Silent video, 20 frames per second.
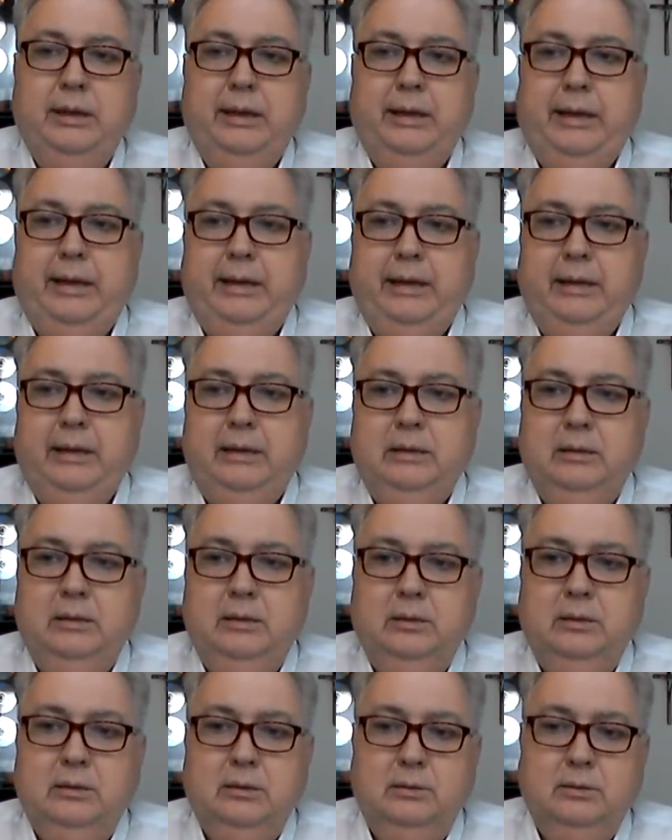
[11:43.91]
And
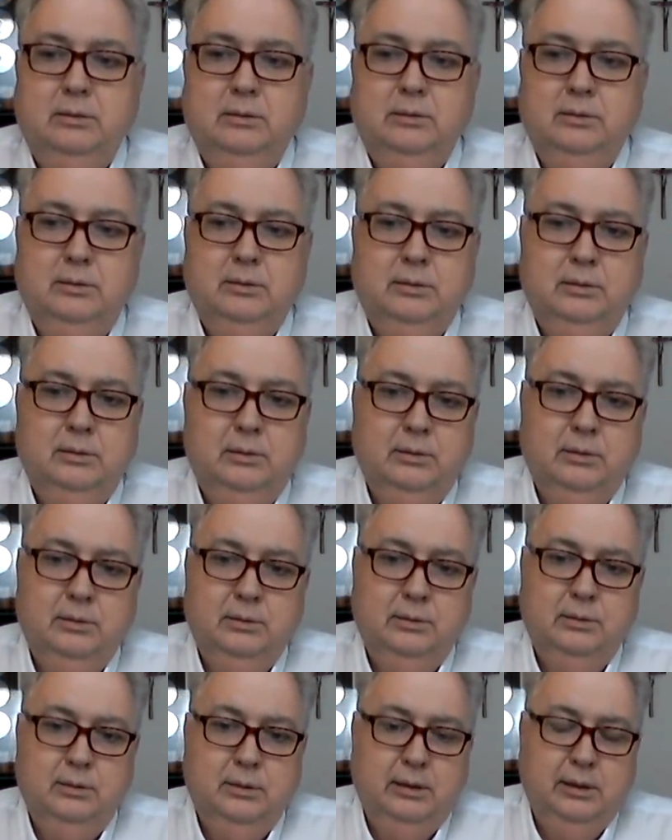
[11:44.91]

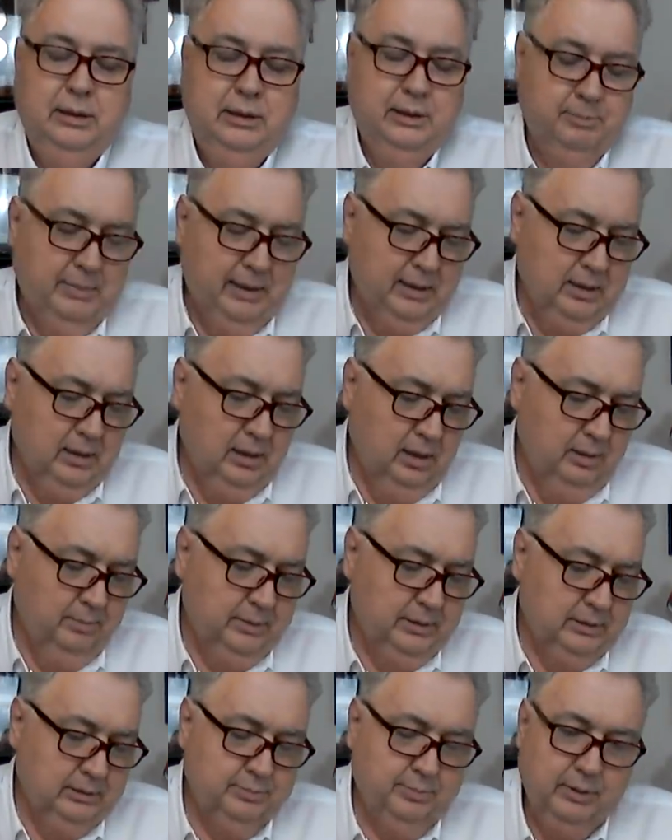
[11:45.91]
in my
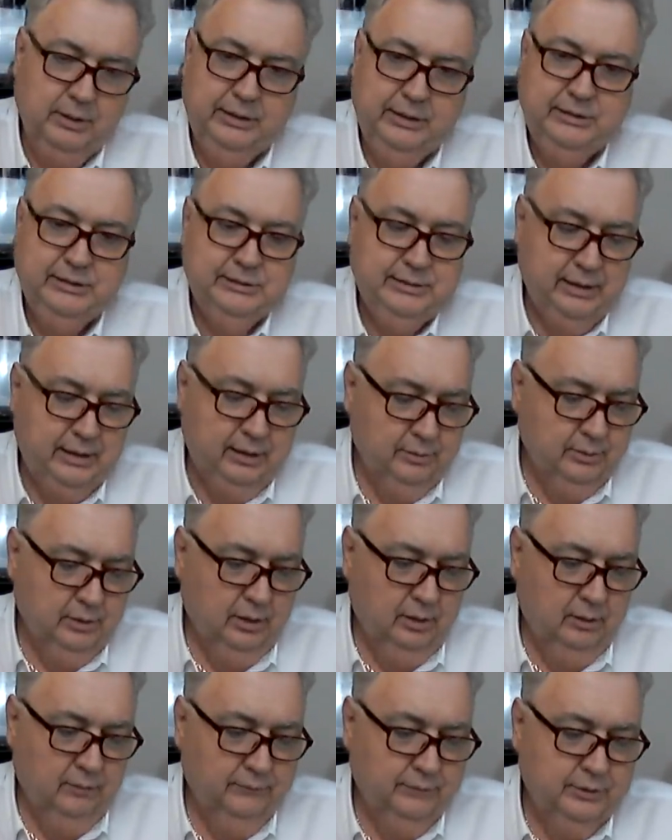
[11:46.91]
comments, please sound
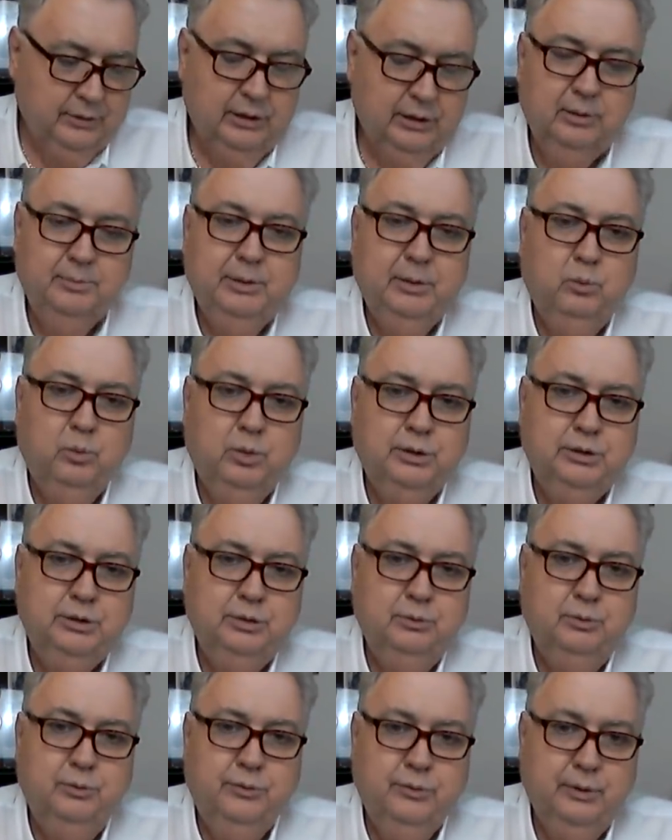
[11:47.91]
off. Tell me what
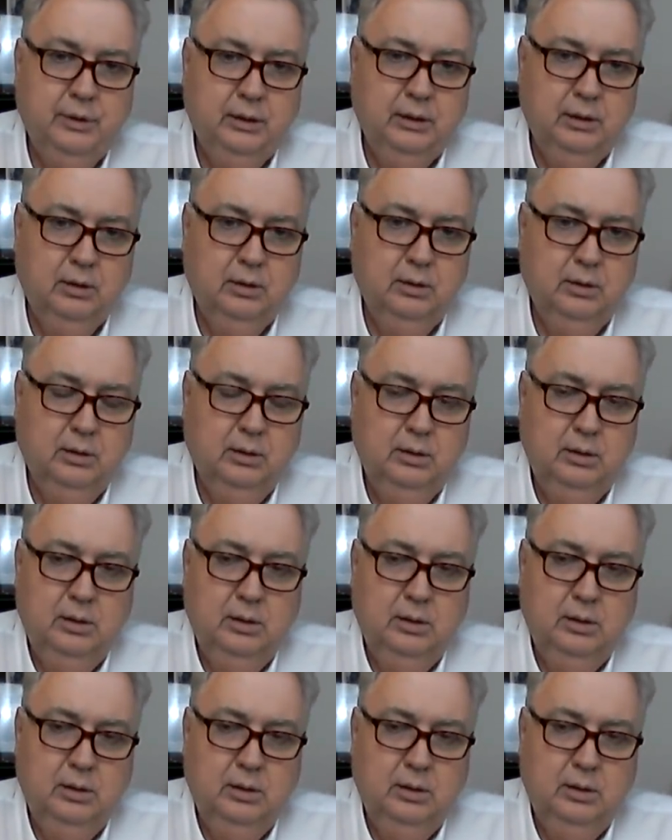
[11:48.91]
you think.